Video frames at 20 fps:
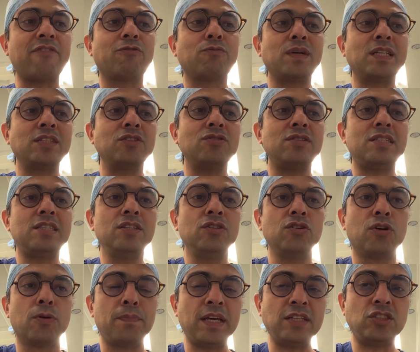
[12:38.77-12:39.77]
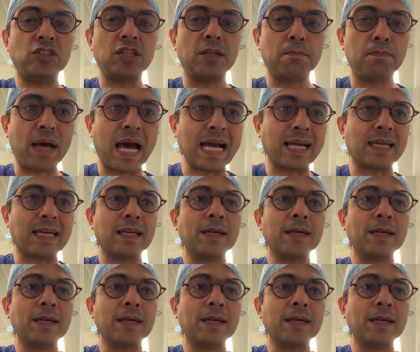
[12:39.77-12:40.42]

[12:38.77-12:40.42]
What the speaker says: When you see your patient back,